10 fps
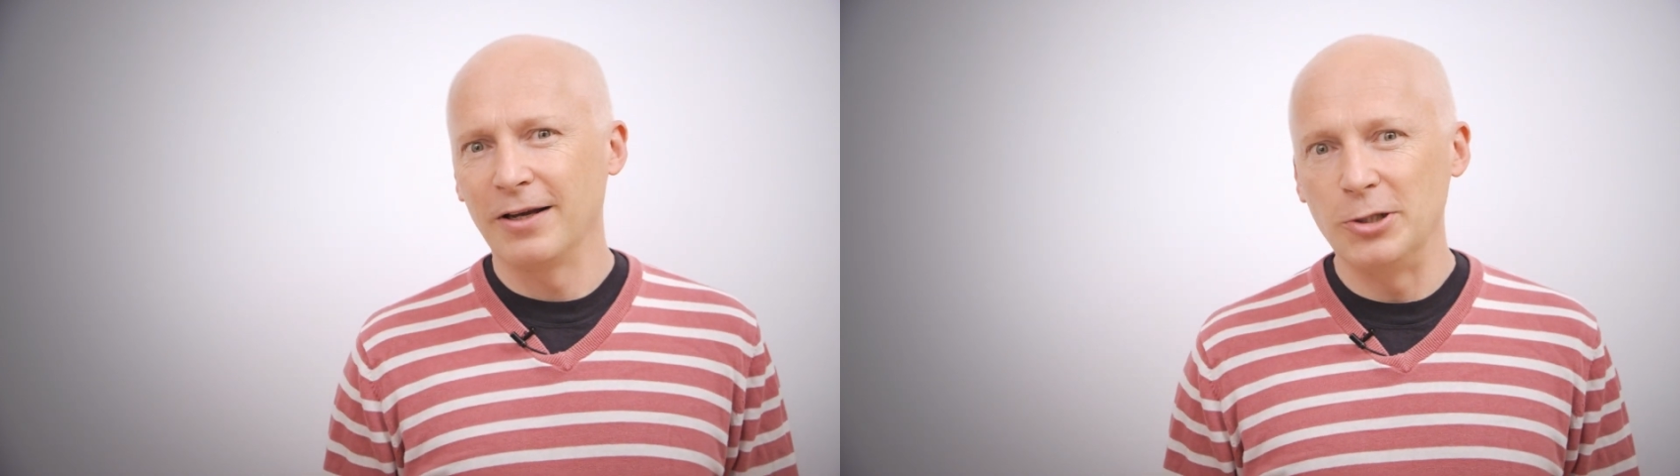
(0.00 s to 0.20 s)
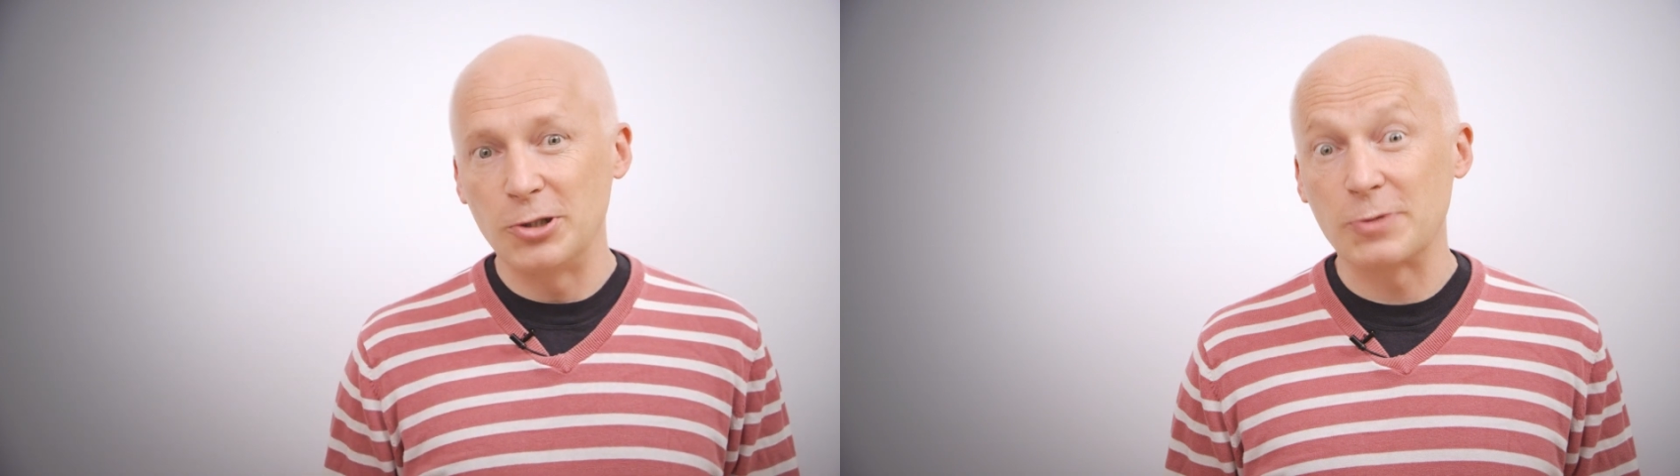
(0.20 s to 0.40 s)

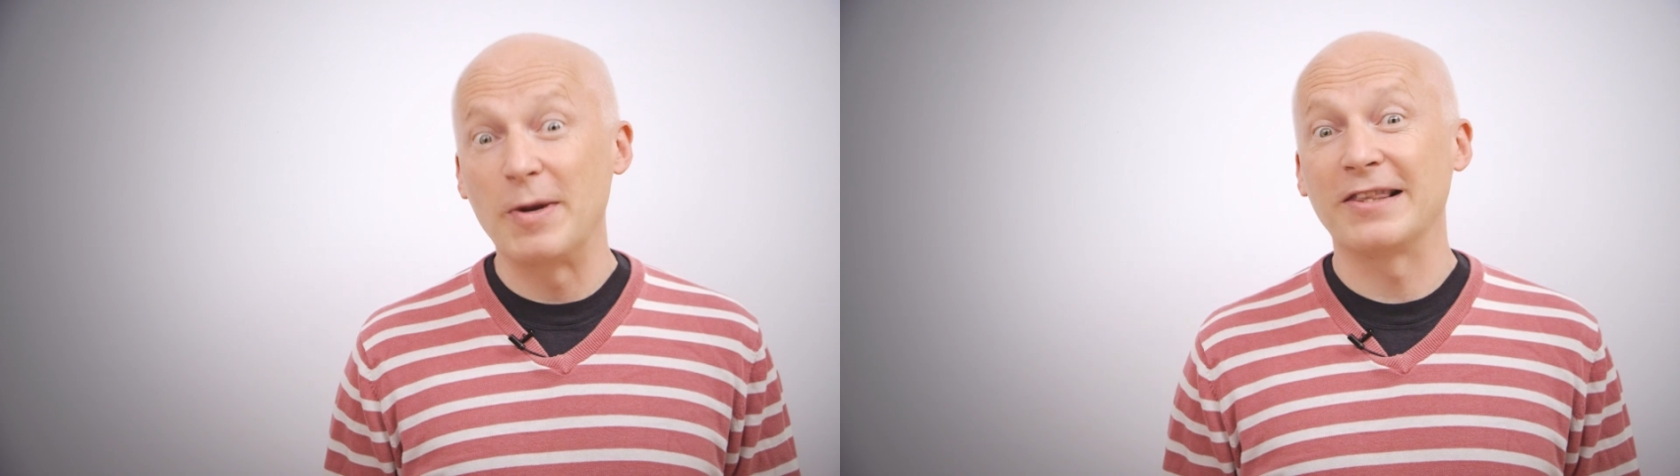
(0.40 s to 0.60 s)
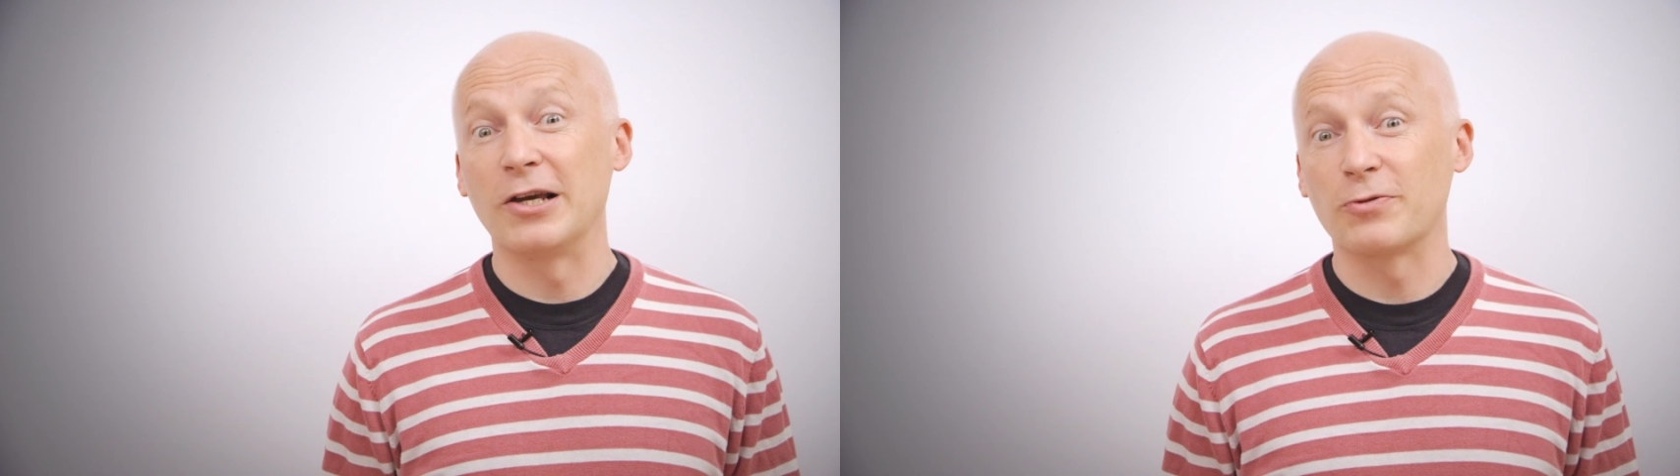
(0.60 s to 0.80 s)
And you just
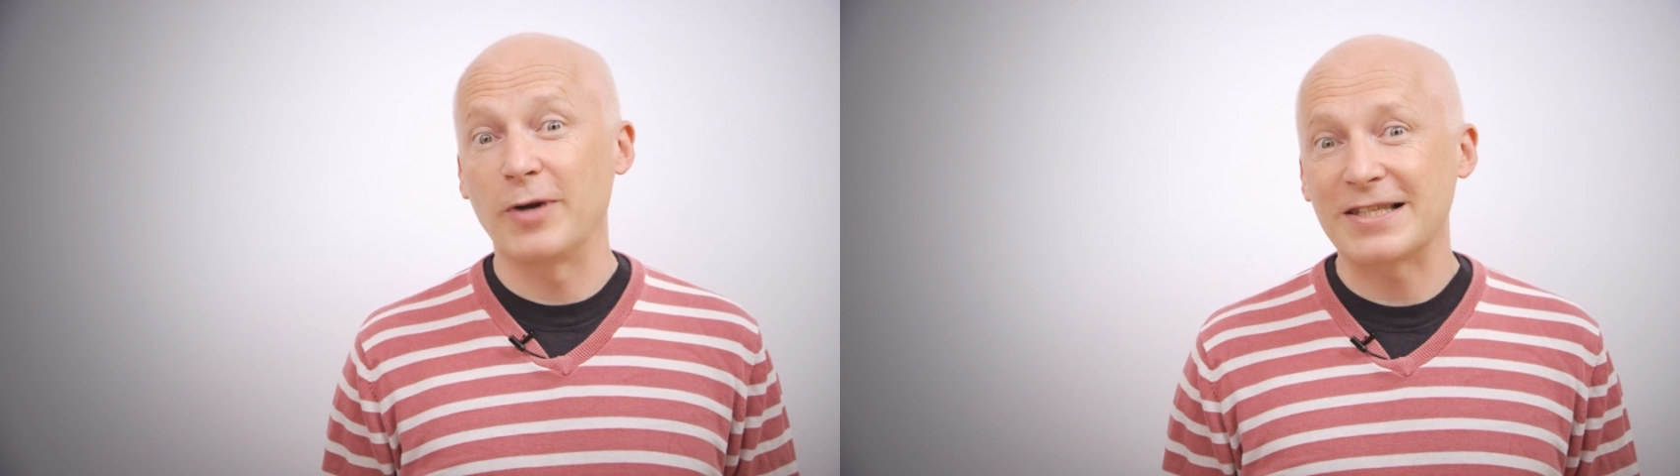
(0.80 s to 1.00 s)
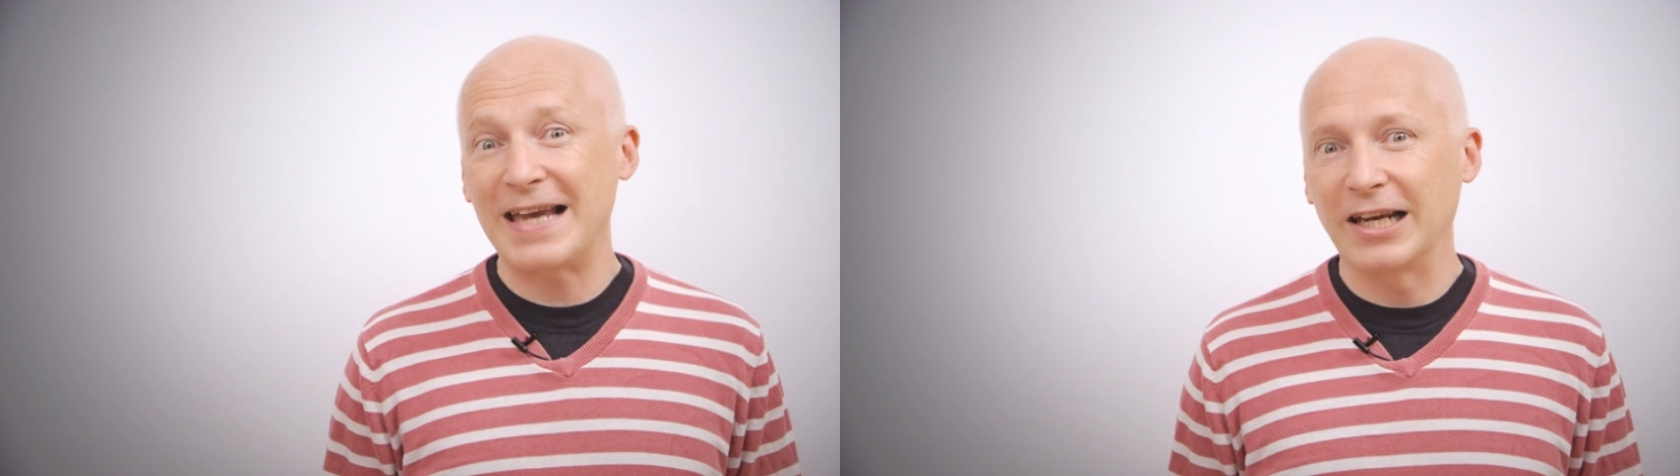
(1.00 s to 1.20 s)
make those
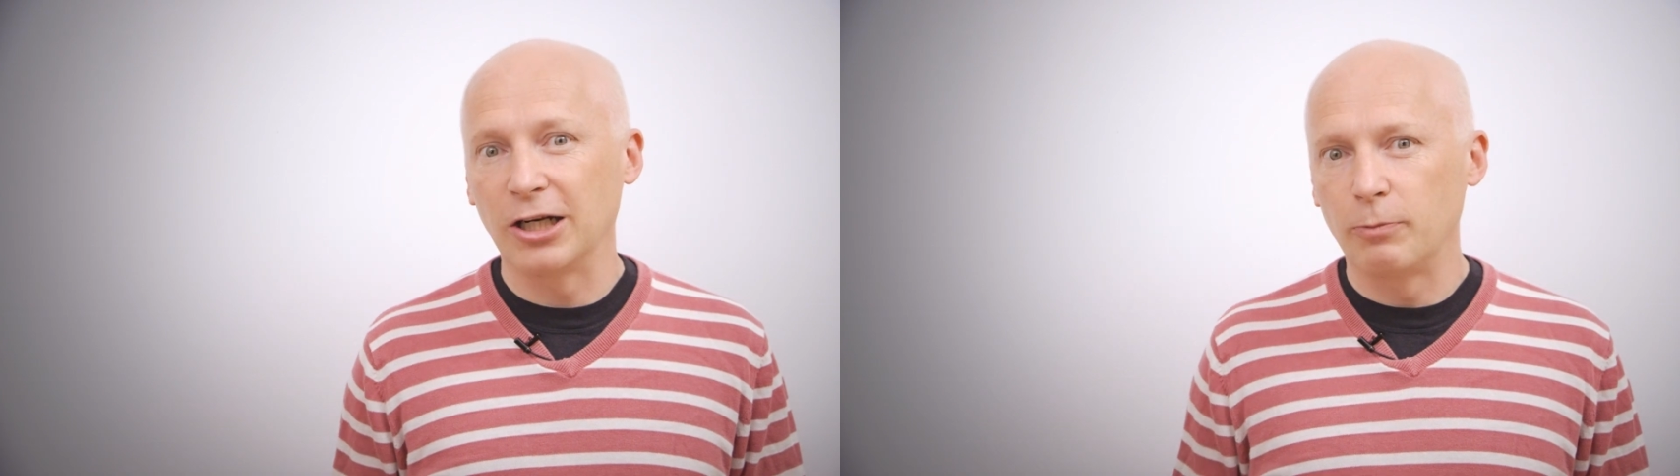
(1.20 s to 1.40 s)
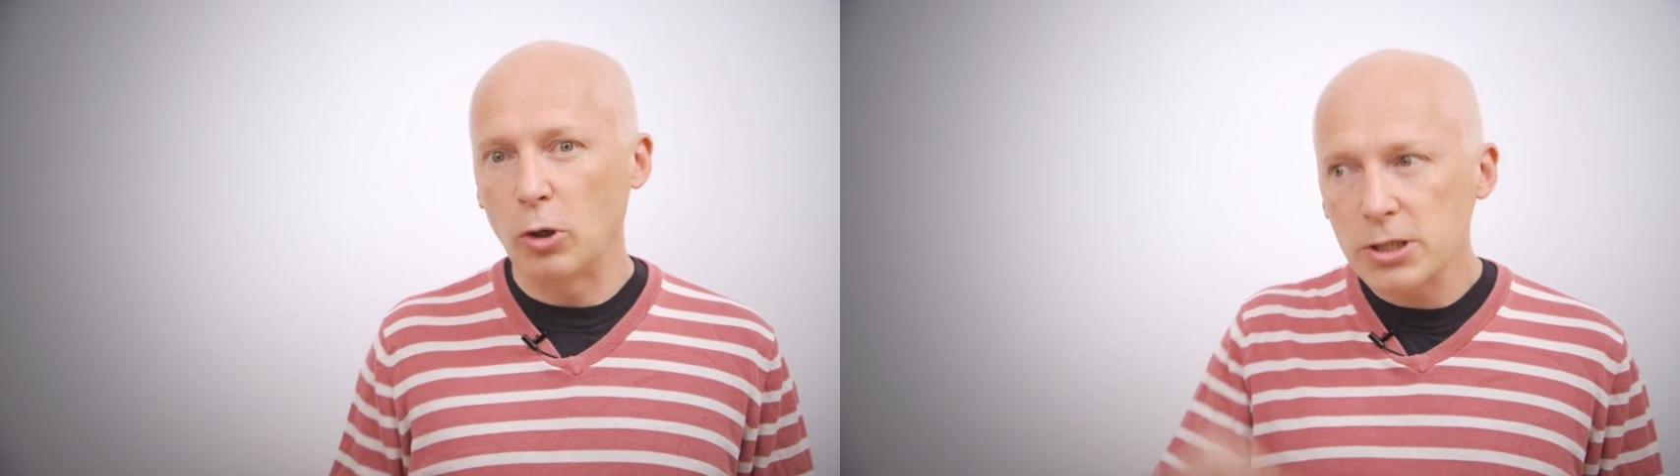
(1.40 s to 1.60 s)

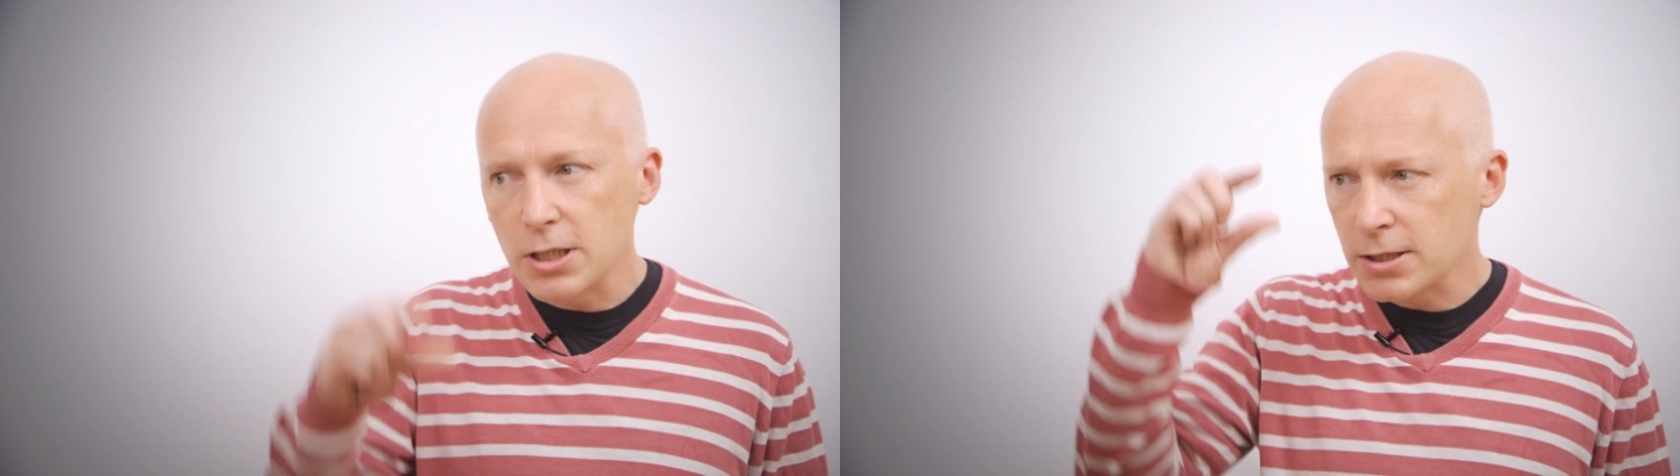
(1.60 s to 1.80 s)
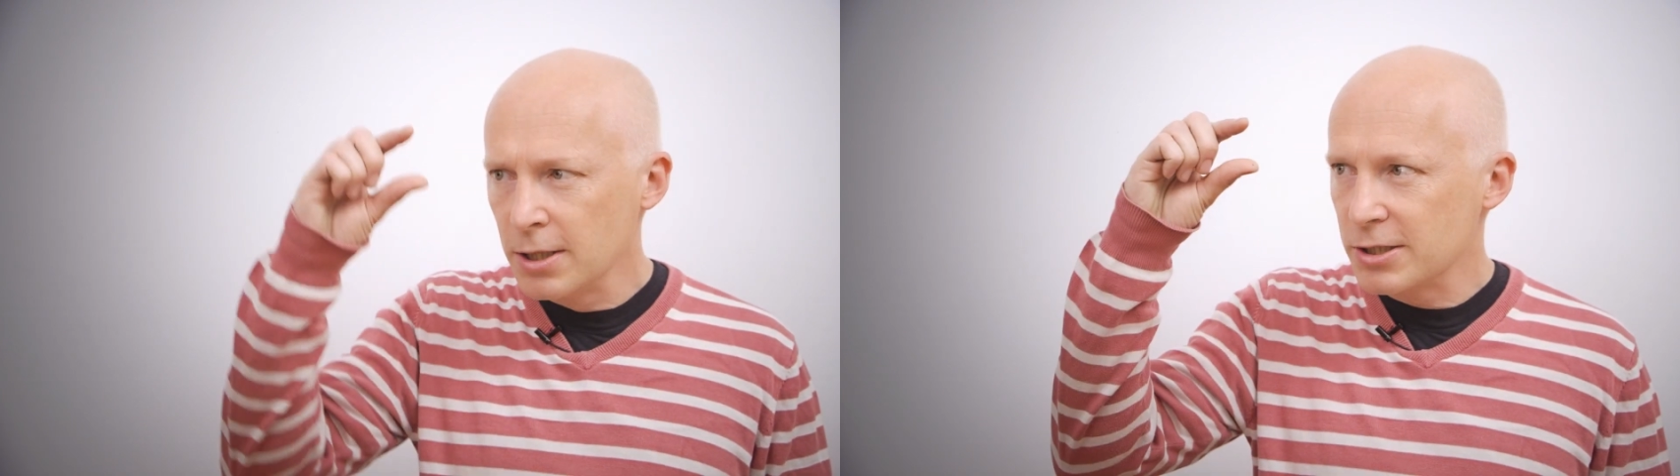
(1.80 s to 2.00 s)
rectangular
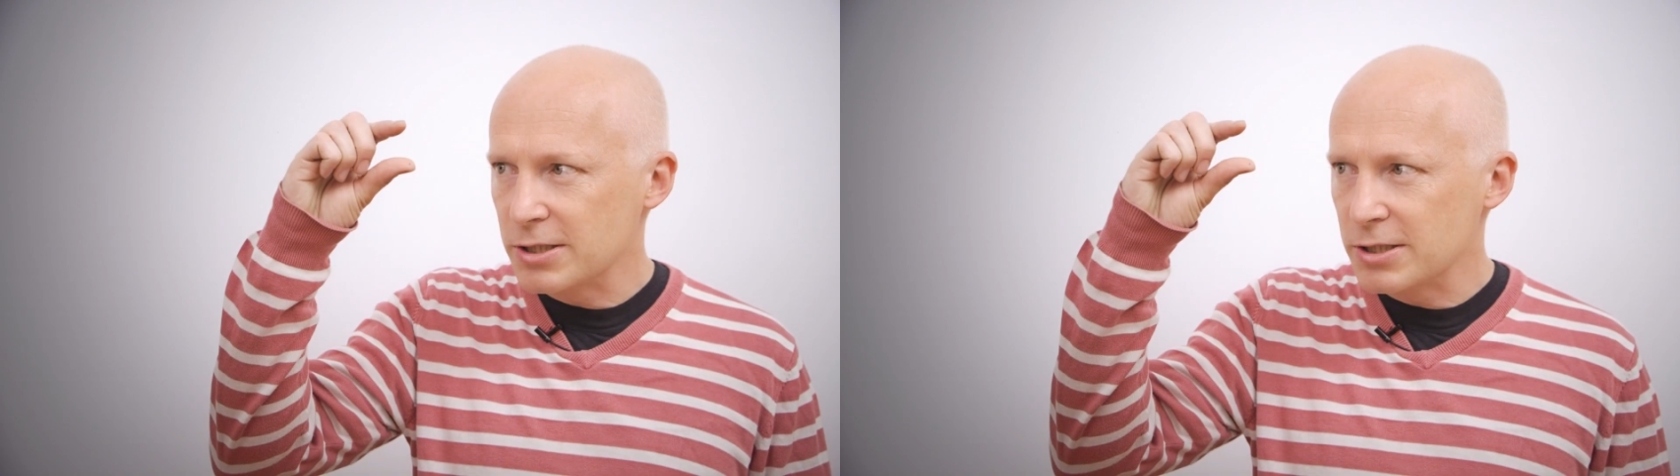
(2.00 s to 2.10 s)
boxes